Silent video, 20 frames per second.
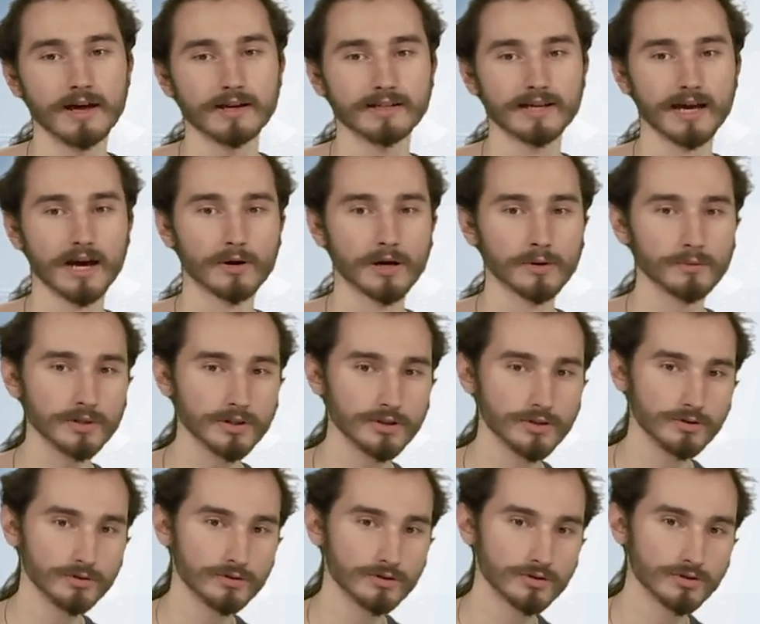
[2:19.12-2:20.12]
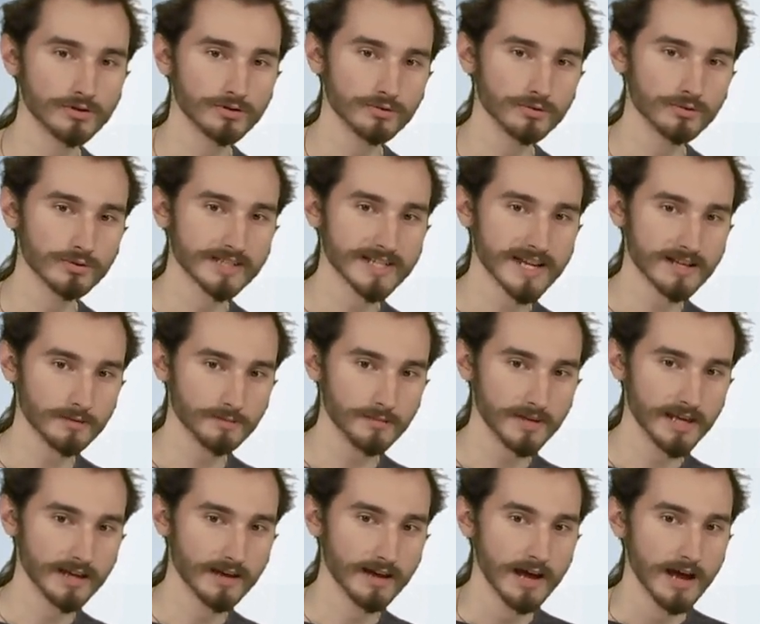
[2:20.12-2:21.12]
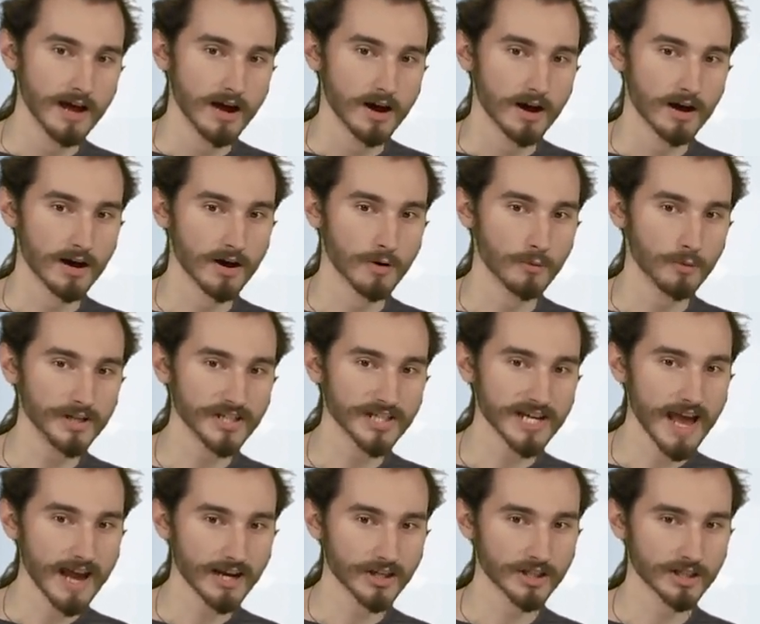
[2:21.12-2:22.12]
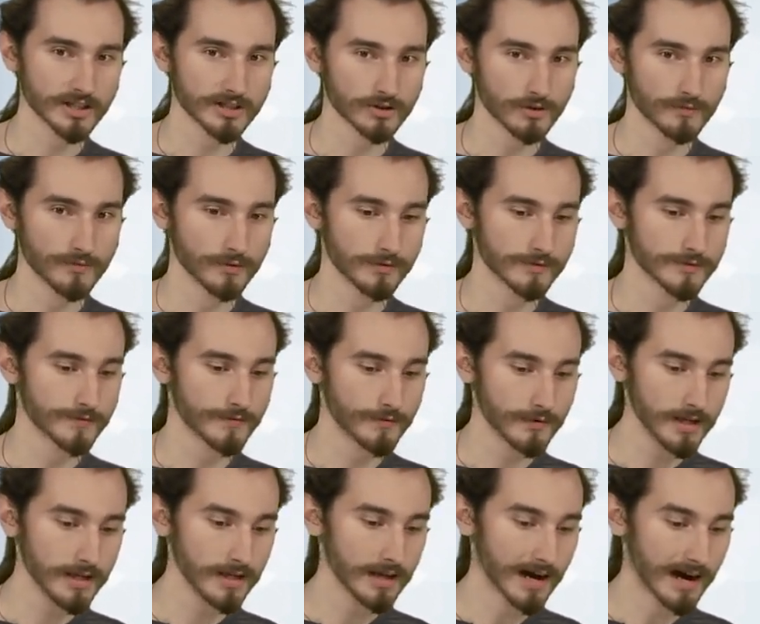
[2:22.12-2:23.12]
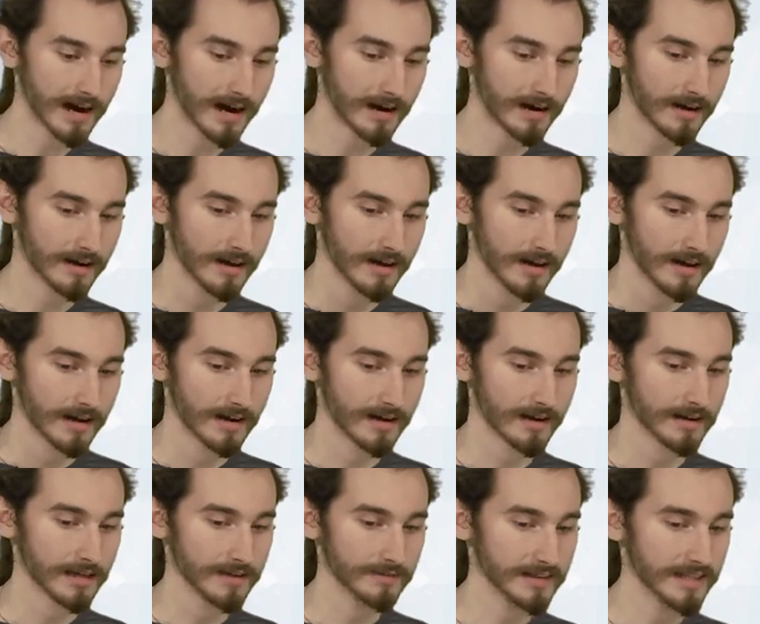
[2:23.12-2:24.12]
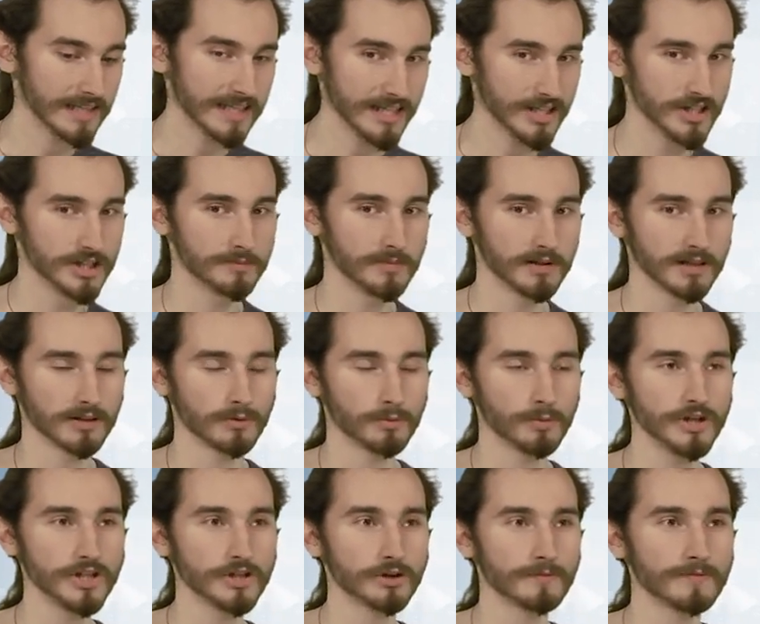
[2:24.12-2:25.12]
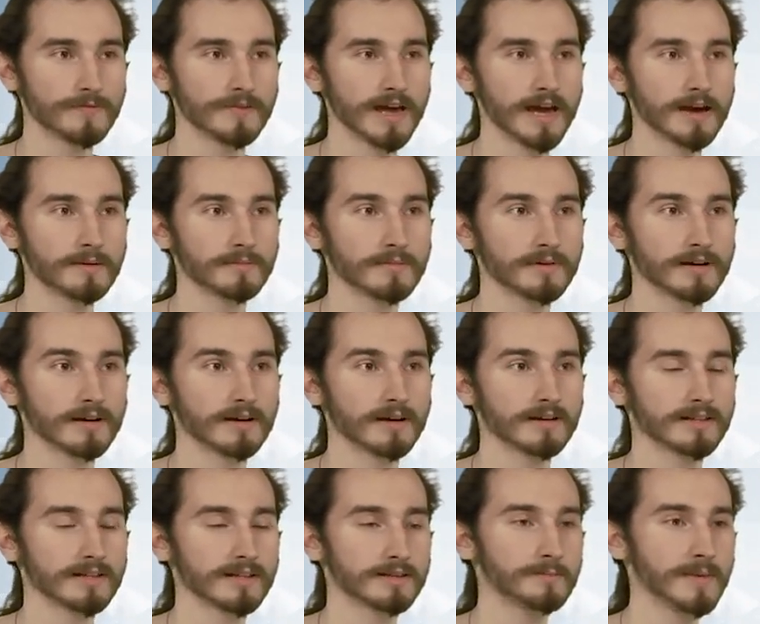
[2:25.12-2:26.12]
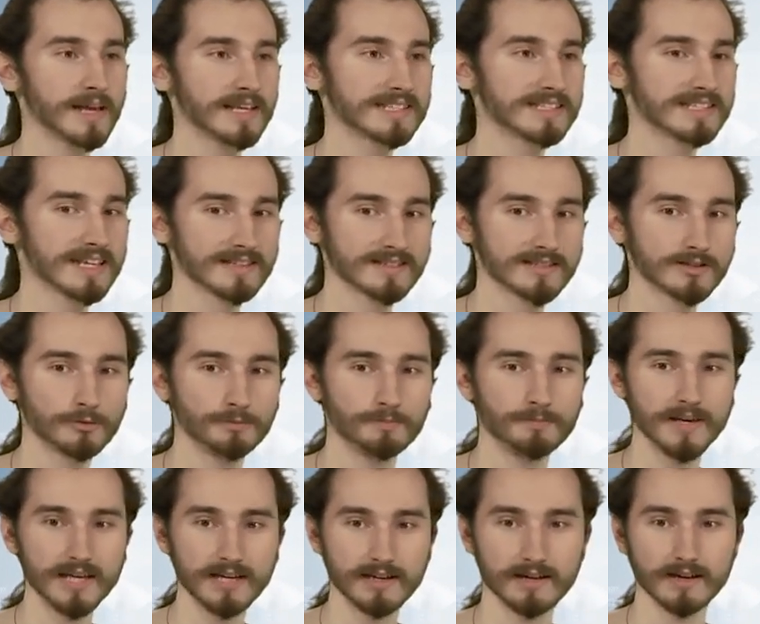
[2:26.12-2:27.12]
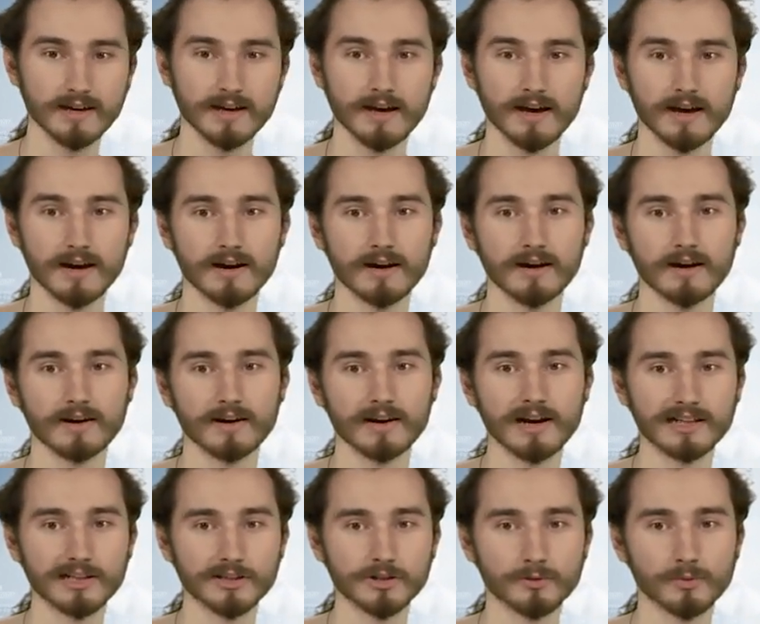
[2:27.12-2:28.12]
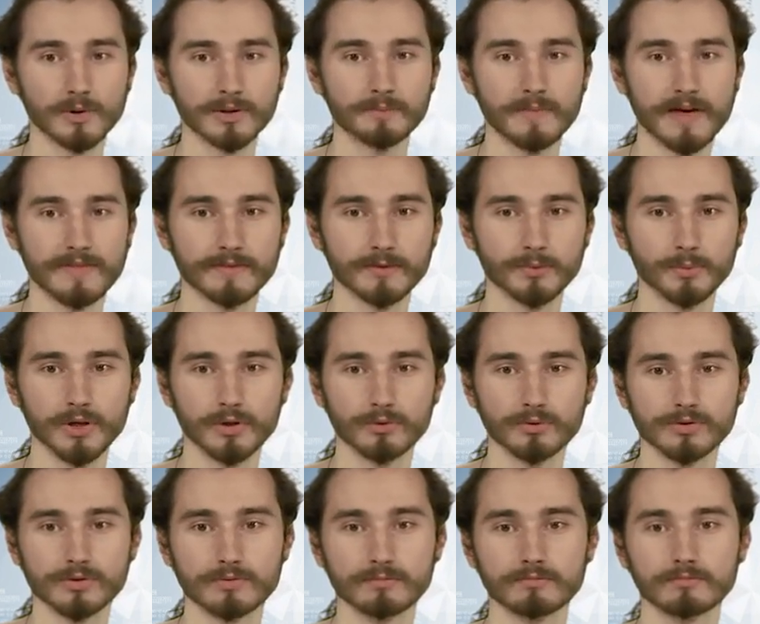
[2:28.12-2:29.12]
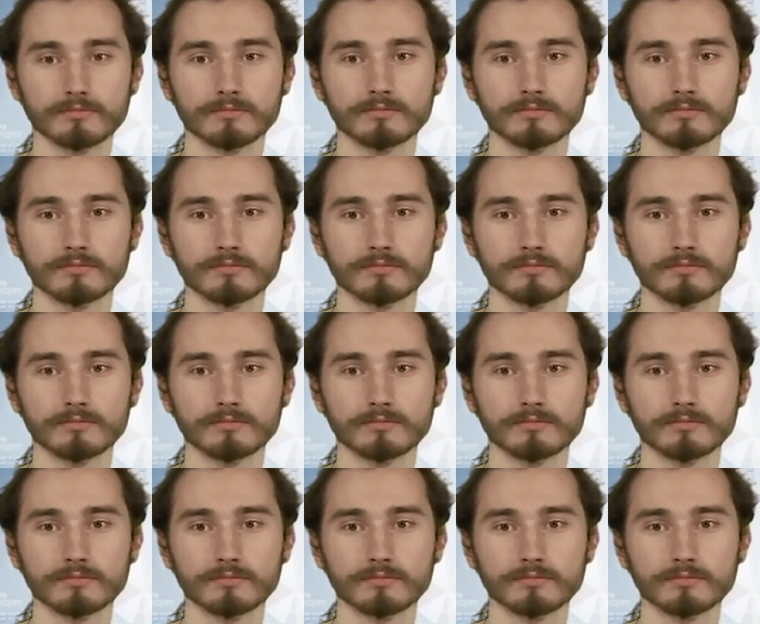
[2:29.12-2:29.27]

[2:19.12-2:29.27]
Now, I want you to tell me uh, which actions of those three are uh, even eligible, which of them uh, it makes sense to pick, uh, regardless of what method we use.